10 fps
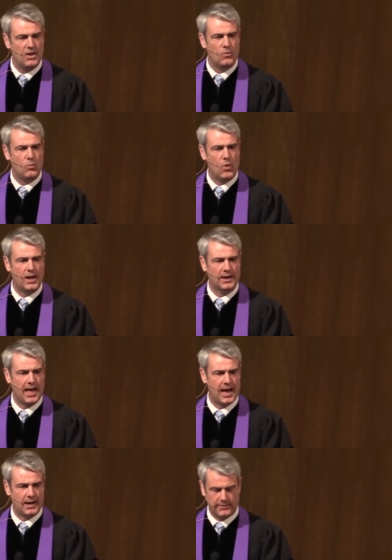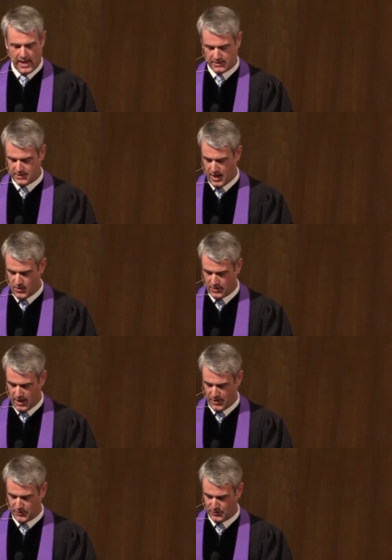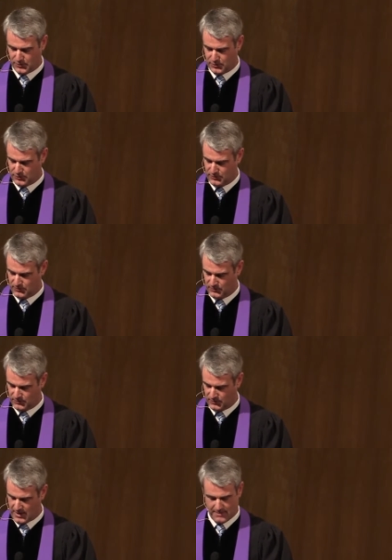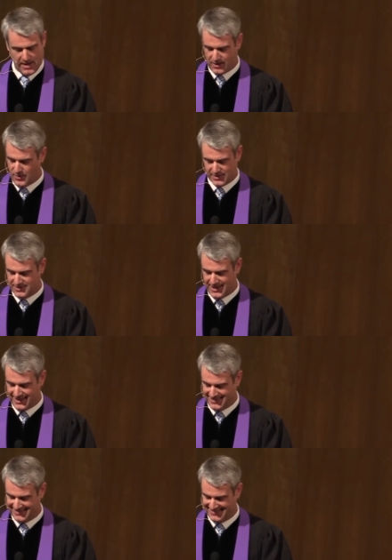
One line of that song goes, I'm not going to sing it.